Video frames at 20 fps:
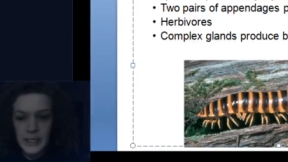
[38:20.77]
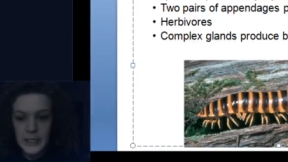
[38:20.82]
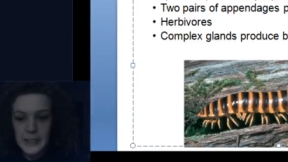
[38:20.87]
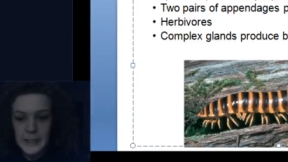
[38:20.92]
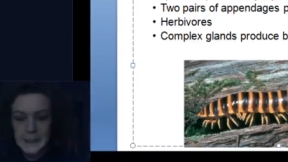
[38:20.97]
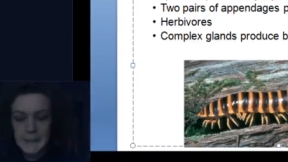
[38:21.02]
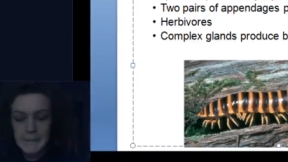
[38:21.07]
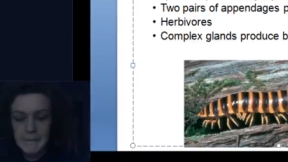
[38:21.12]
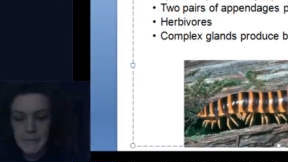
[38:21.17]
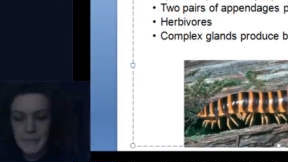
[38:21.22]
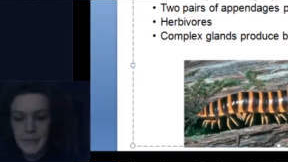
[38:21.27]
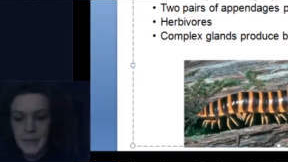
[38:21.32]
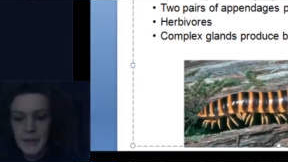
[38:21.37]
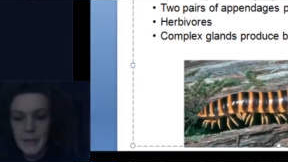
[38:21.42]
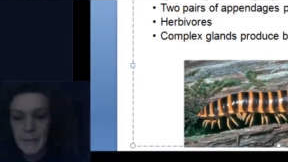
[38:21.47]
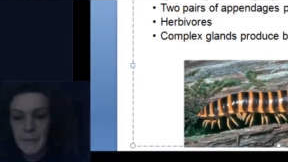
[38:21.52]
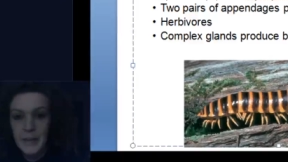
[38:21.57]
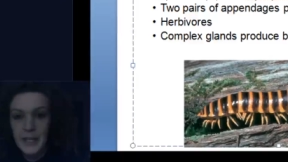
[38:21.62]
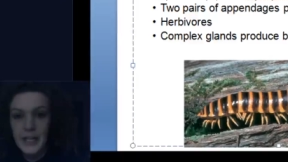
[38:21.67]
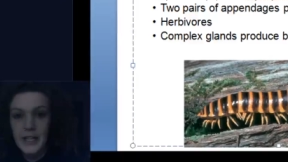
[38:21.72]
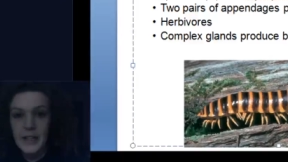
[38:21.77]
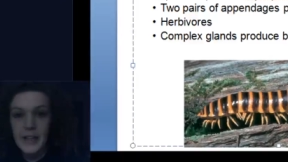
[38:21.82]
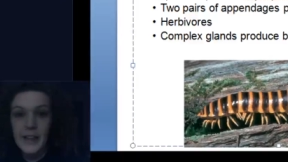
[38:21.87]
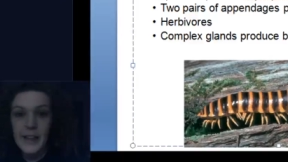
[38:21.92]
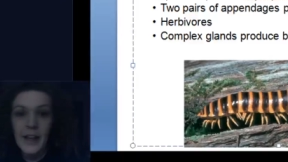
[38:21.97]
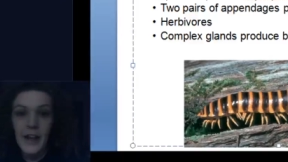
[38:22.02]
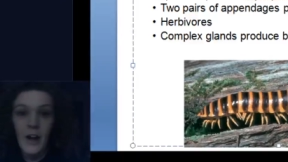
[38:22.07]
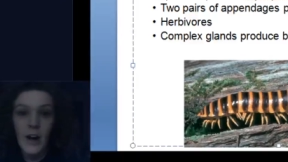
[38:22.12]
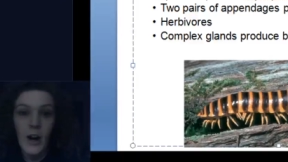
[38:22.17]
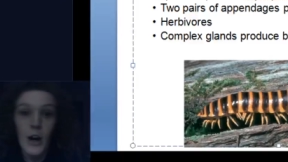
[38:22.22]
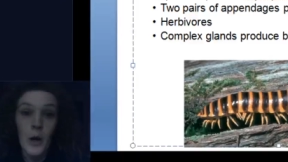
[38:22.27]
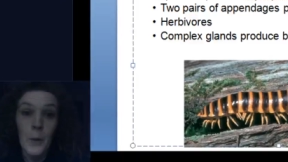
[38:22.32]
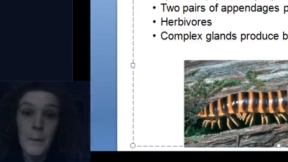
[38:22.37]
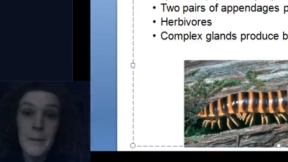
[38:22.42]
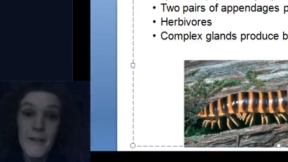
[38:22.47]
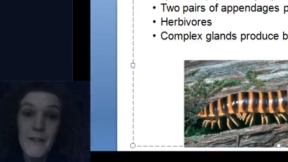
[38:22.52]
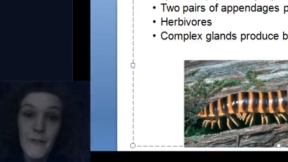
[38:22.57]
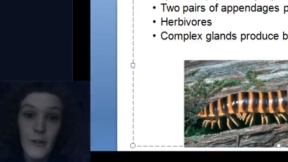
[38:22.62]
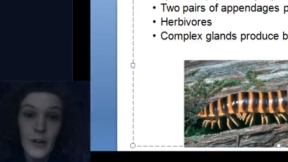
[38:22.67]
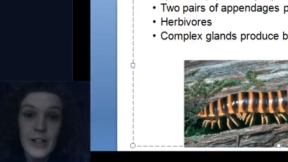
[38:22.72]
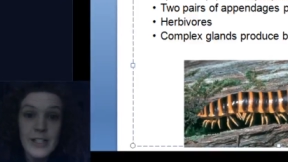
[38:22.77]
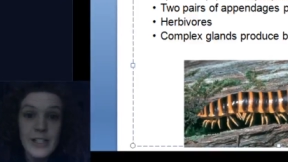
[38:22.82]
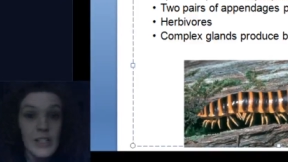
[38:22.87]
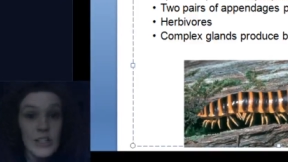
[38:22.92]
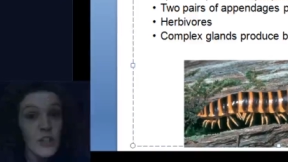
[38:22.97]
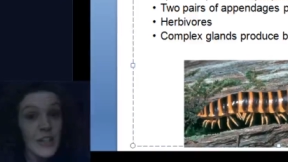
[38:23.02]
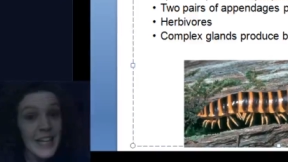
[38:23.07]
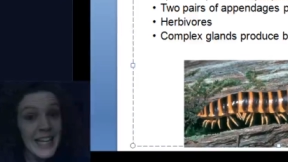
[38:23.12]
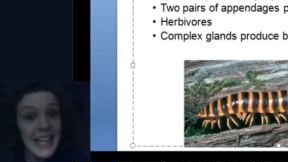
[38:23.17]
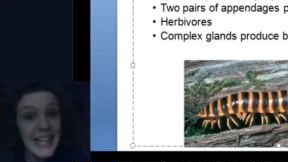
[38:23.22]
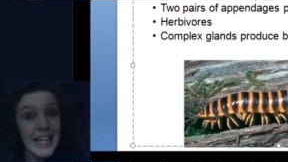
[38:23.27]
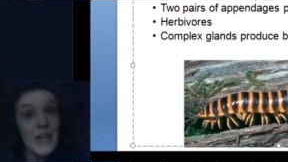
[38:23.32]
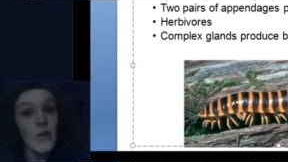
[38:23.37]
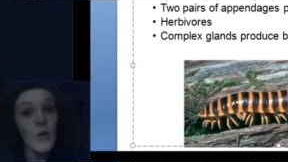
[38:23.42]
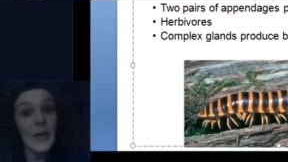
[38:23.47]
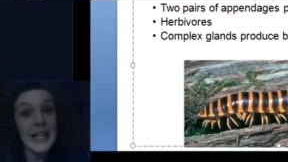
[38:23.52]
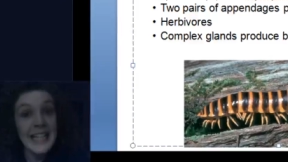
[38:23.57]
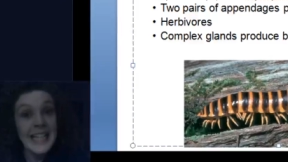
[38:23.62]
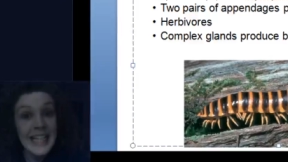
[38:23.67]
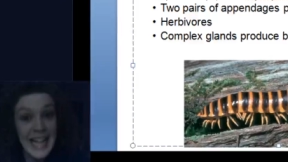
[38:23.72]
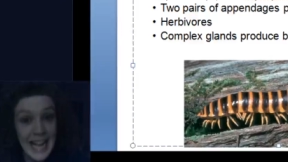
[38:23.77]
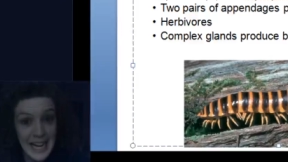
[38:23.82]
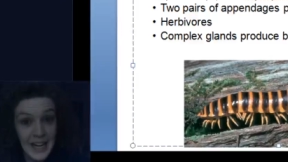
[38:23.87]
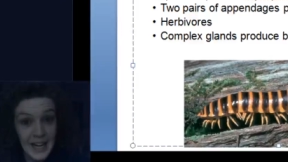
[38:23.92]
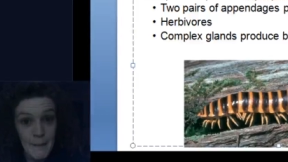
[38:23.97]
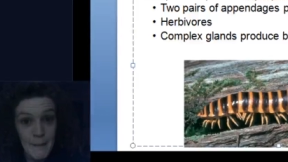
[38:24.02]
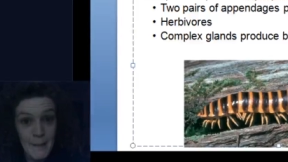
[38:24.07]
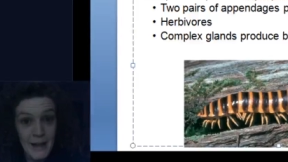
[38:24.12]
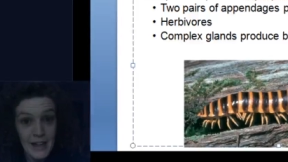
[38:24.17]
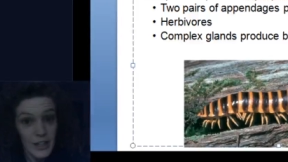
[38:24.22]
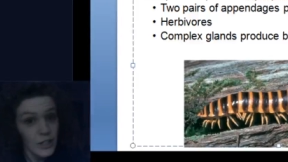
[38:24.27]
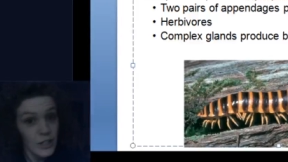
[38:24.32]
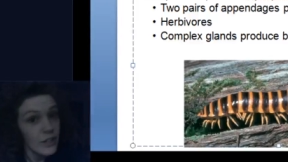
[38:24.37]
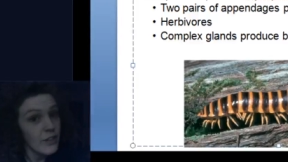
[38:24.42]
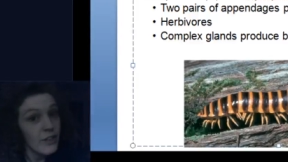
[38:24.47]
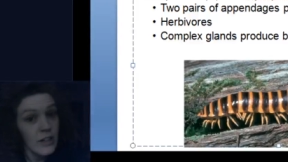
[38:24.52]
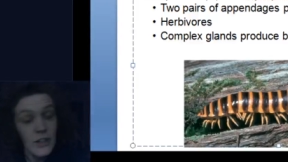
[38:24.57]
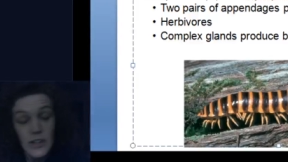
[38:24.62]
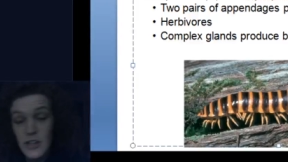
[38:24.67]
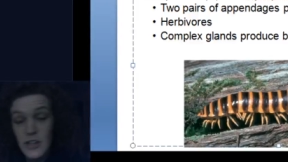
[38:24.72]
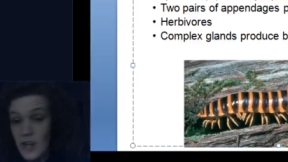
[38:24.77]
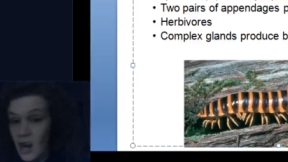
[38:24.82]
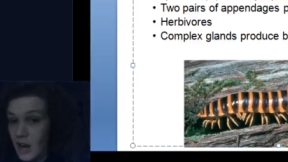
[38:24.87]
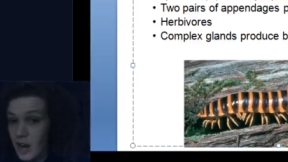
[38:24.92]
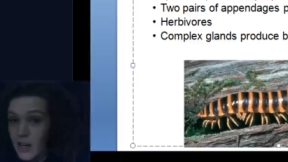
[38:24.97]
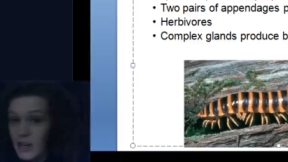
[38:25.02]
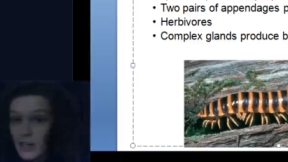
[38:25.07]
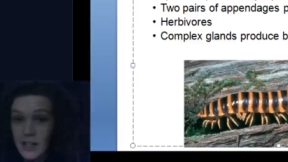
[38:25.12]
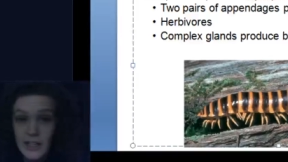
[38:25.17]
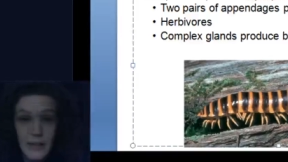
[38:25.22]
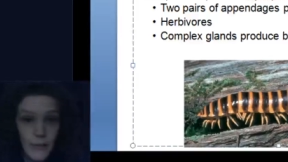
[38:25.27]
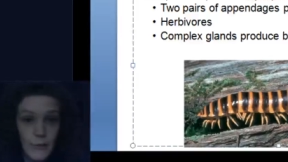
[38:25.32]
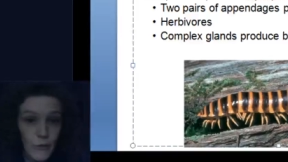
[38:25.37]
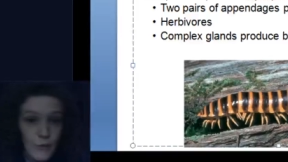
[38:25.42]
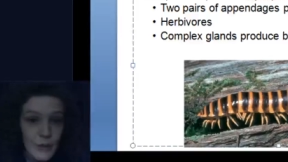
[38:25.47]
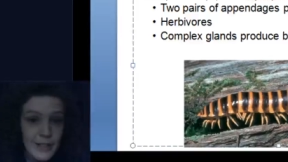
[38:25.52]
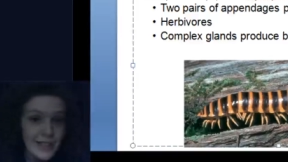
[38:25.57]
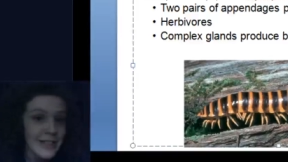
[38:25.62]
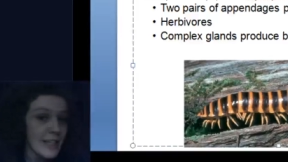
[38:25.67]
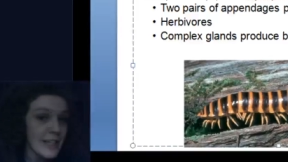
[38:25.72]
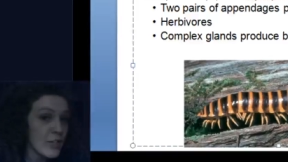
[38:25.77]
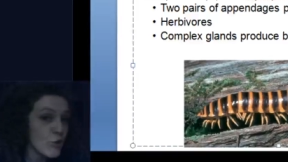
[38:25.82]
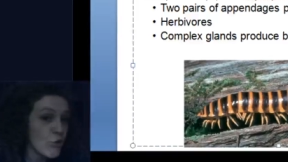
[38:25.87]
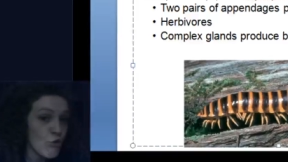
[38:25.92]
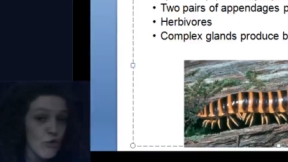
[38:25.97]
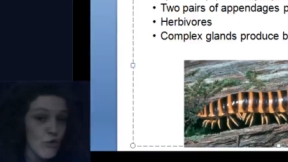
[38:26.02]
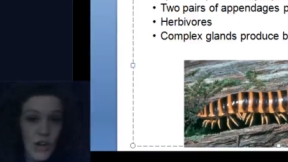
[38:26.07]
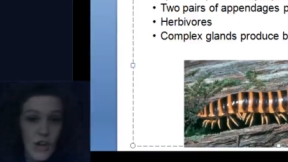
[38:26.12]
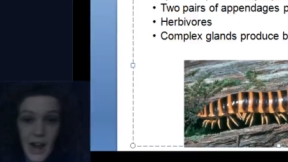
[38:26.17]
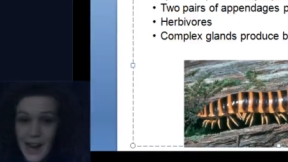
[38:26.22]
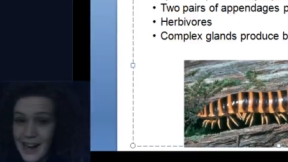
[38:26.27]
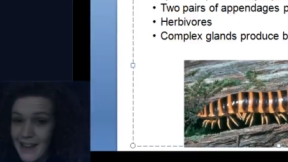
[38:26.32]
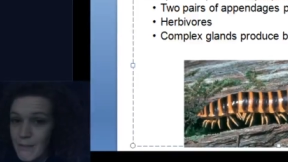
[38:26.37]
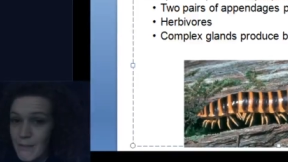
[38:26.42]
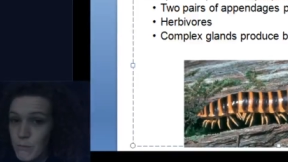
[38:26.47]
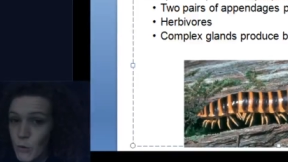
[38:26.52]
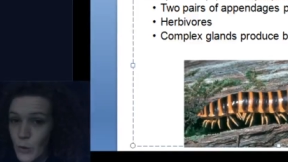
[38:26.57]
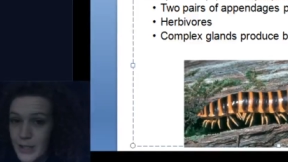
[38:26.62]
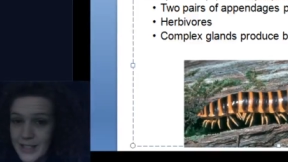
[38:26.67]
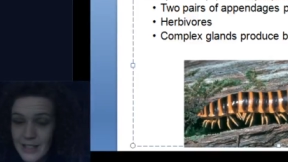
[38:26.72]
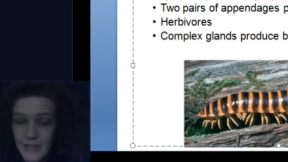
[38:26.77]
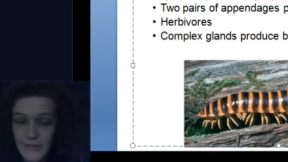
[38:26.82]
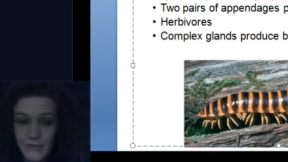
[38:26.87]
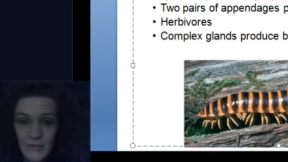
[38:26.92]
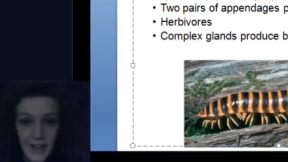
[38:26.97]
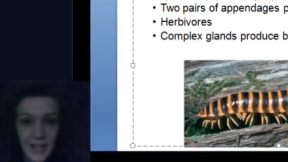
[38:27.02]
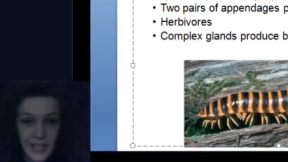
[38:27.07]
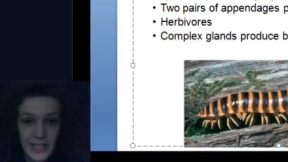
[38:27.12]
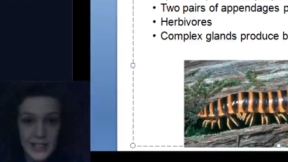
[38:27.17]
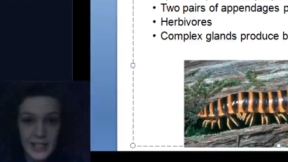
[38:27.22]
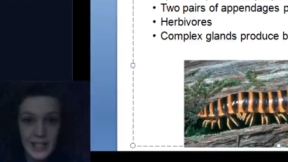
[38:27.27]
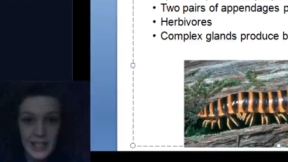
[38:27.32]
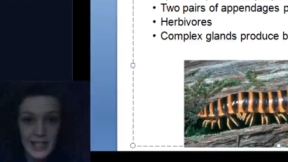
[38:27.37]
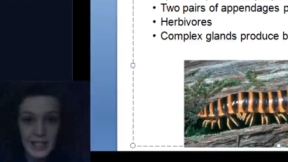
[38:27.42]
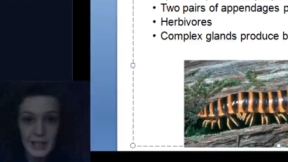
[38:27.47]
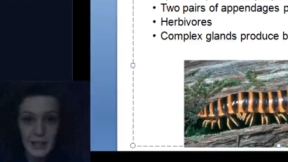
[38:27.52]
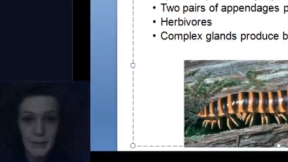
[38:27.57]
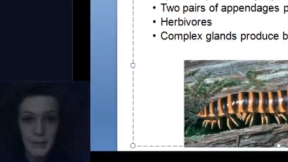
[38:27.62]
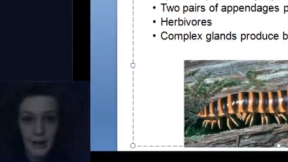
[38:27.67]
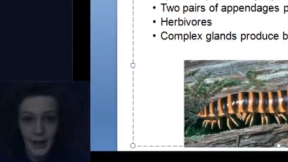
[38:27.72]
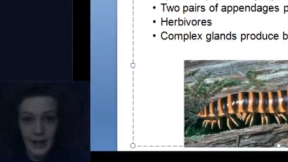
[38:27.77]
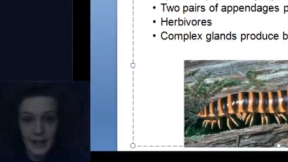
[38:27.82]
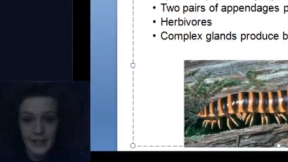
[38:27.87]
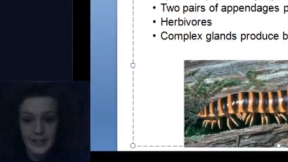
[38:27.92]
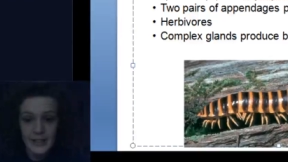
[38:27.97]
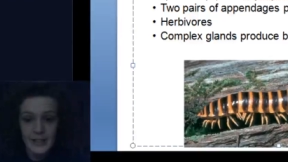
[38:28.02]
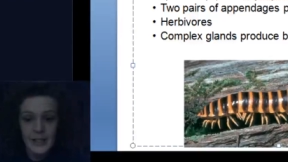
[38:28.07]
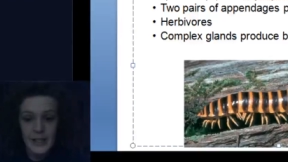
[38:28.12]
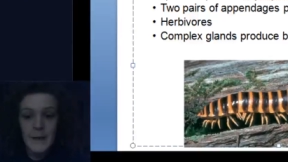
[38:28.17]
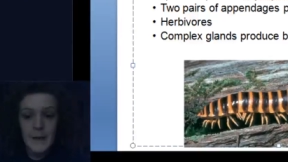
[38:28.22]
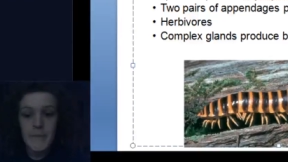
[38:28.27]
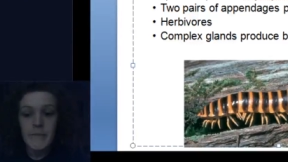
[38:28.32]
Um, but they are herbivorous, so they eat organic matter. They're not carnivorous. They do not have poison fangs like chilopods.